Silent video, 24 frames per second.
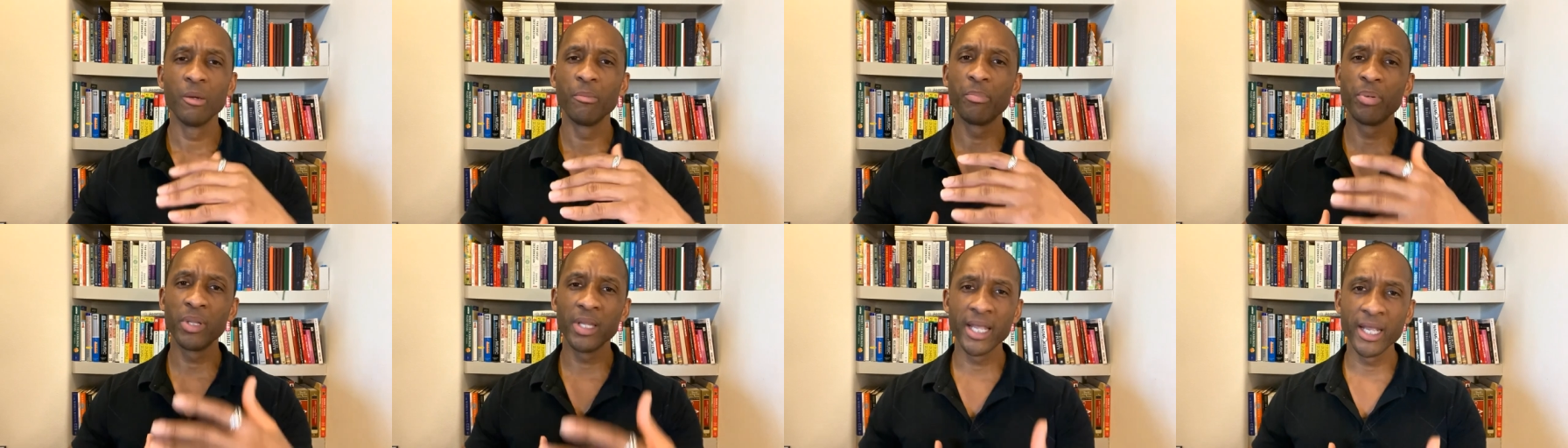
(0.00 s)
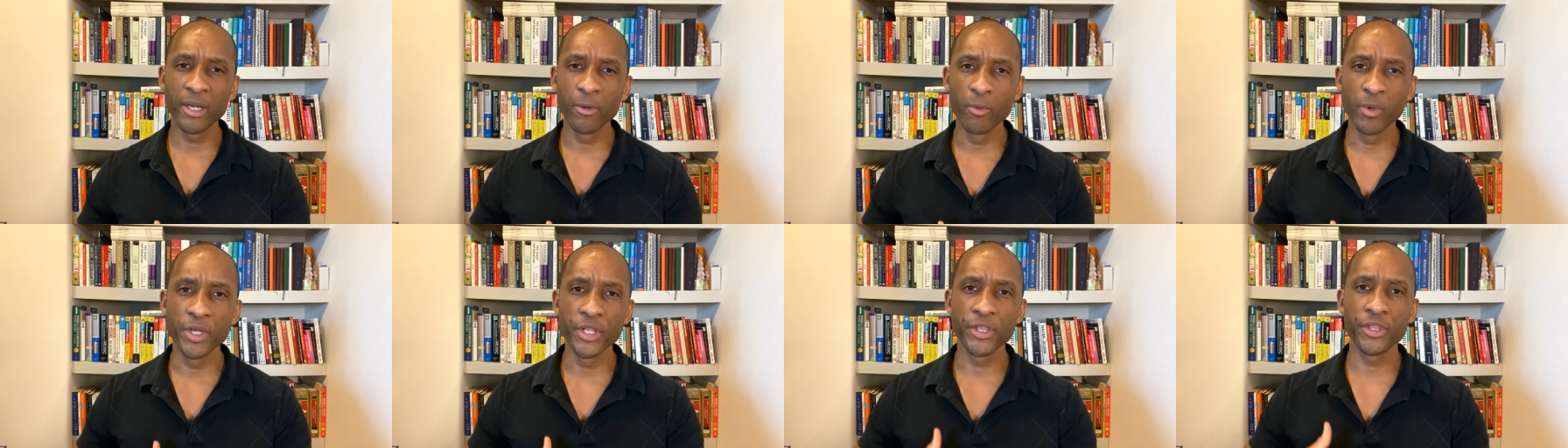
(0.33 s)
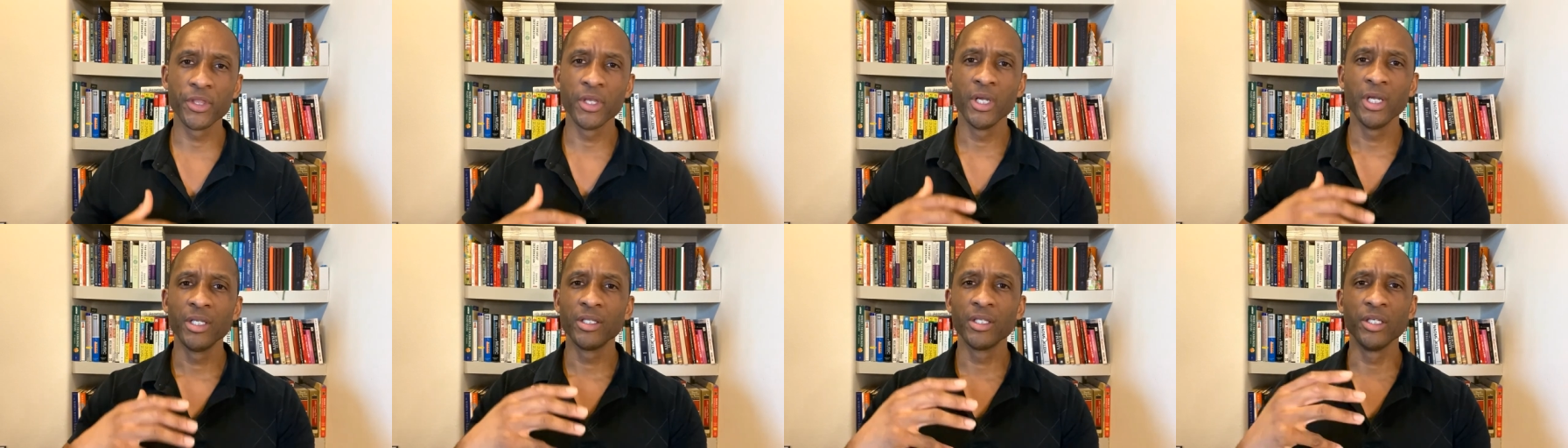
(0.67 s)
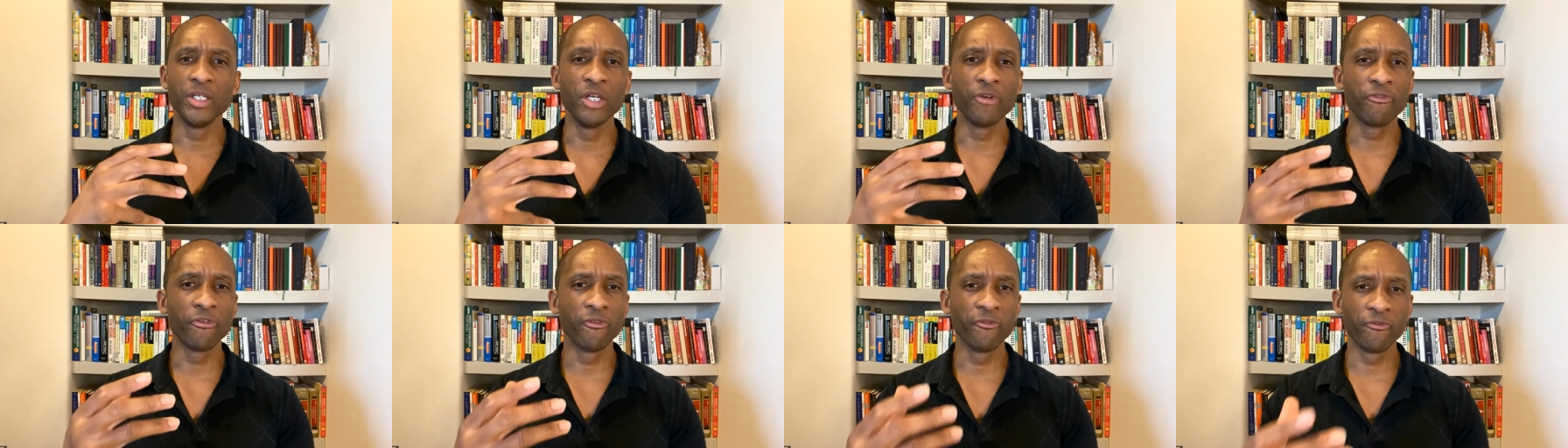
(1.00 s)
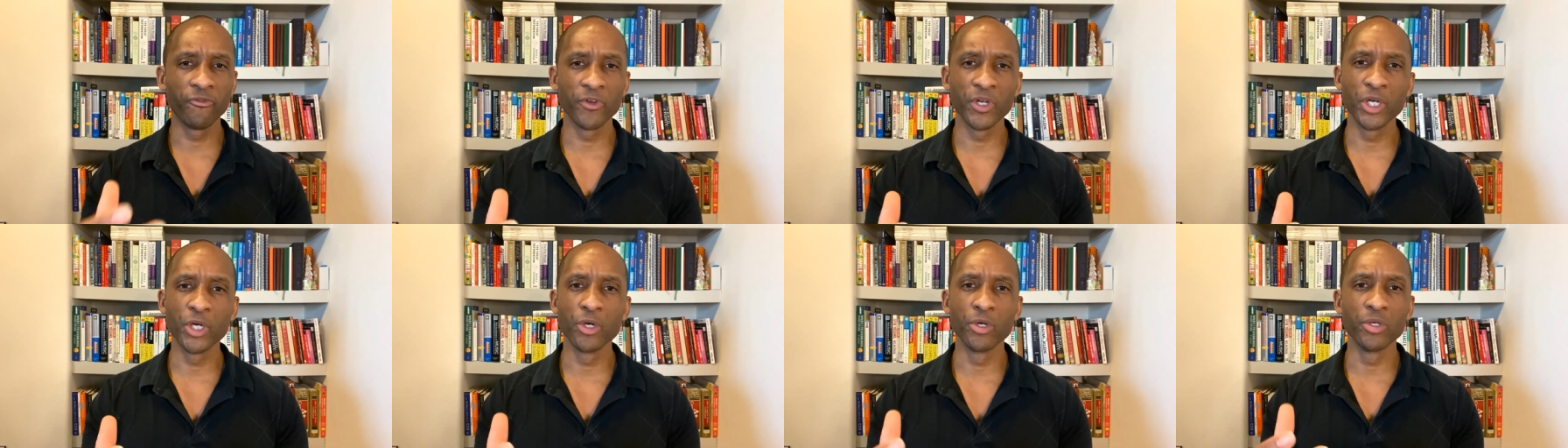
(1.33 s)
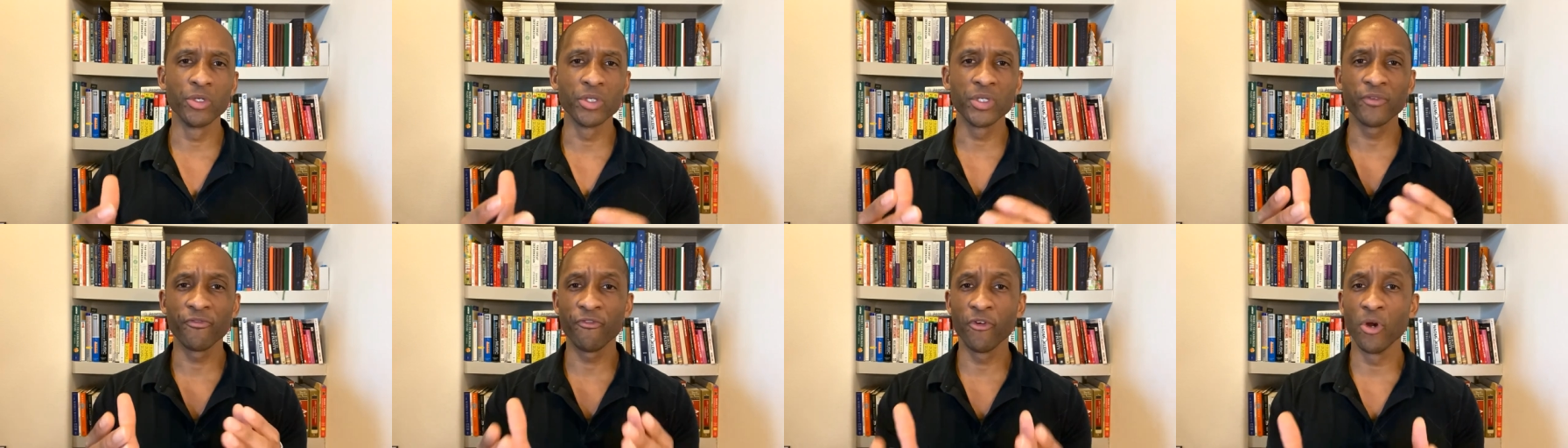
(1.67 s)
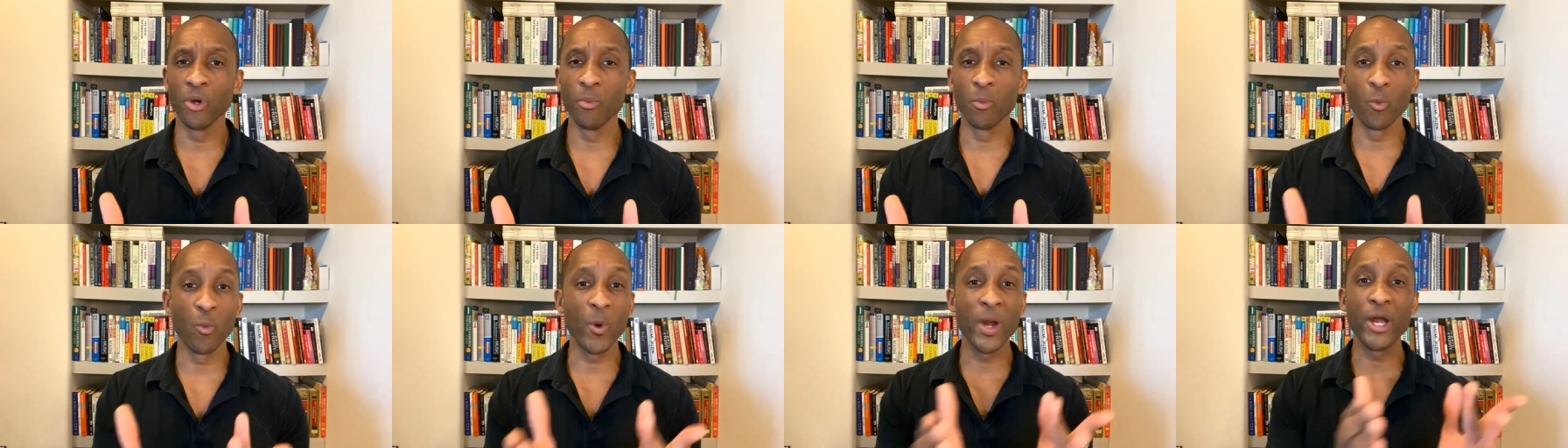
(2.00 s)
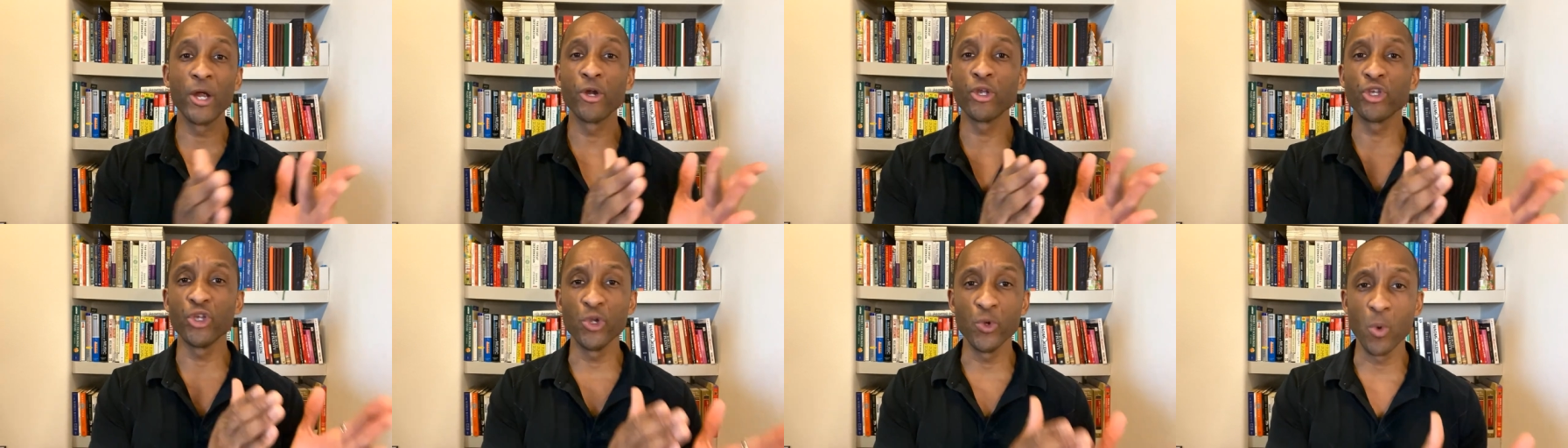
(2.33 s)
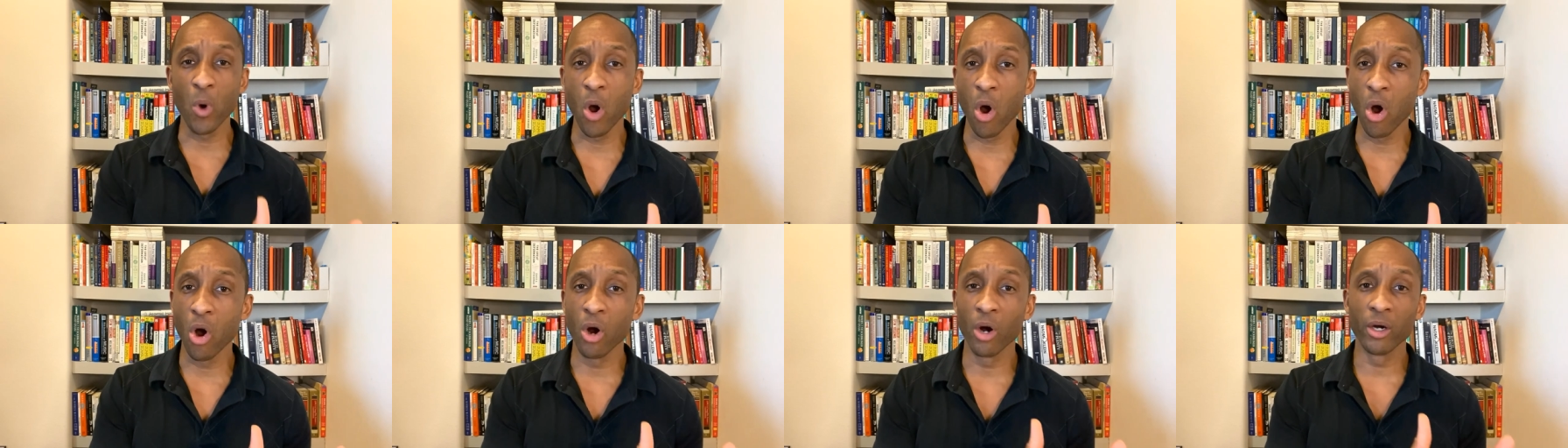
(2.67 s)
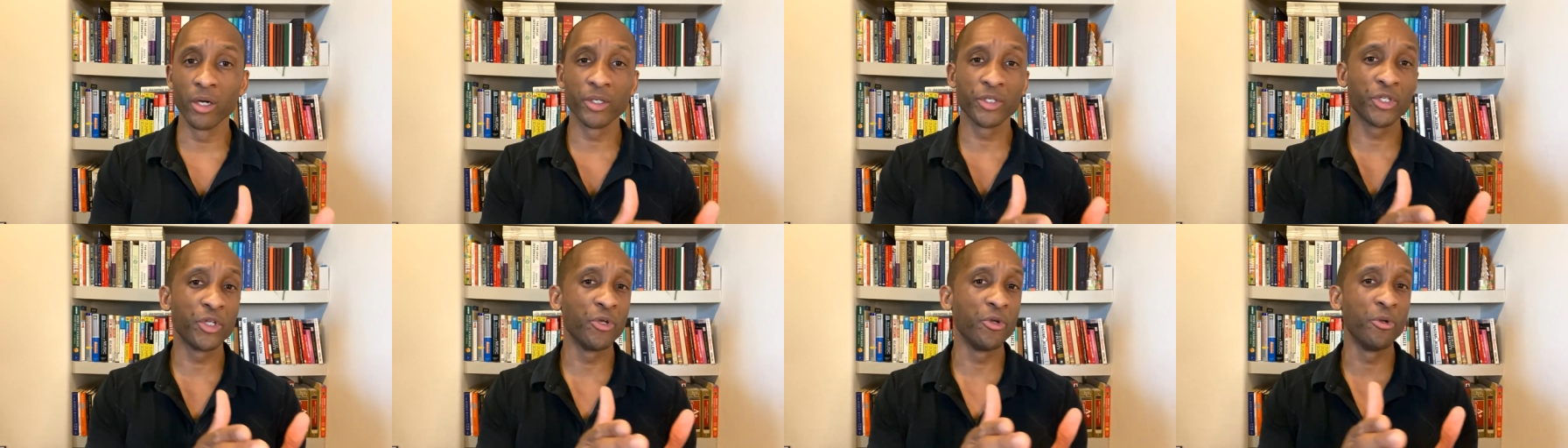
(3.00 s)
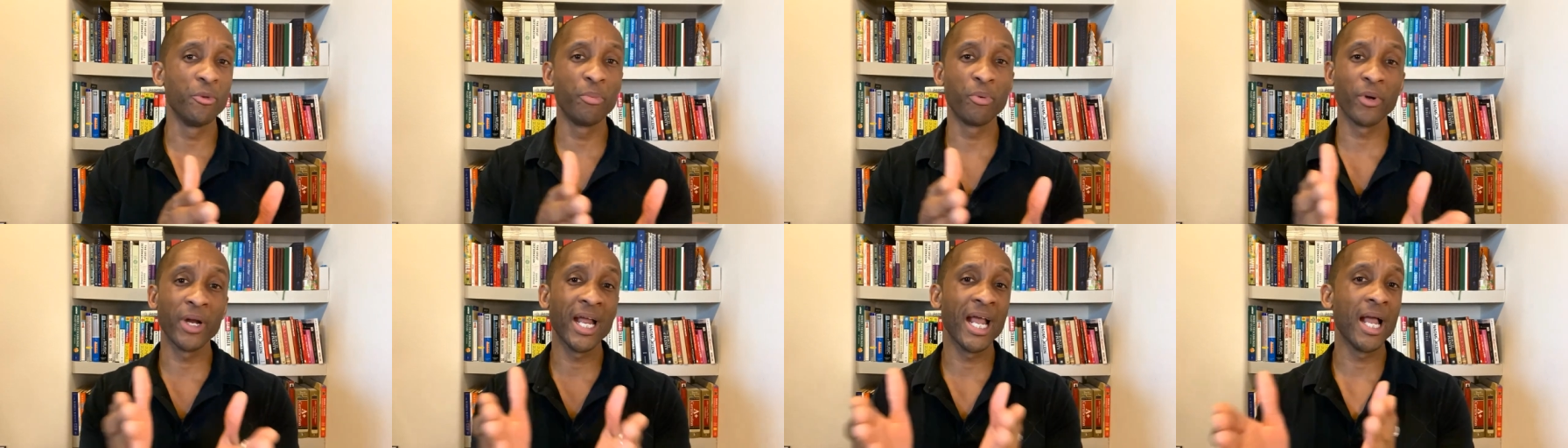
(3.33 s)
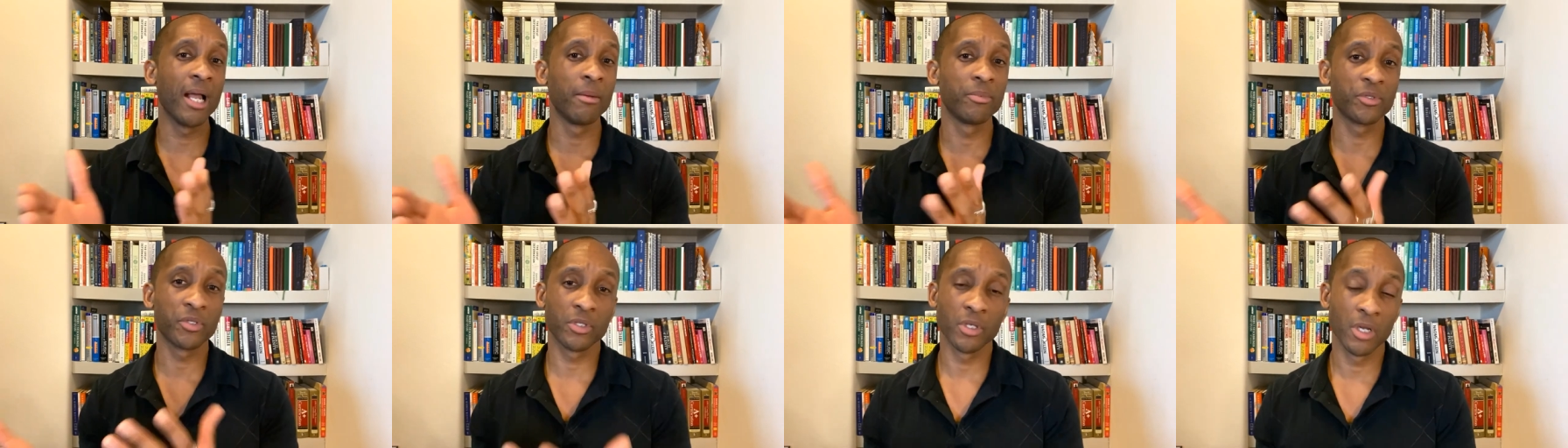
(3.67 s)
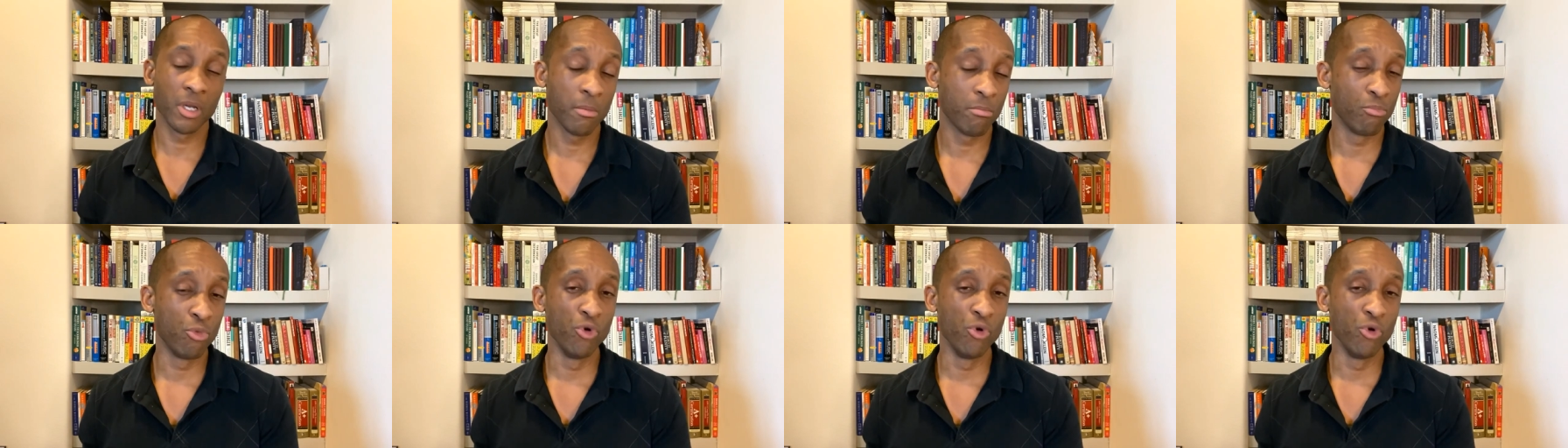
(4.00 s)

play with the different figures from where you are to perhaps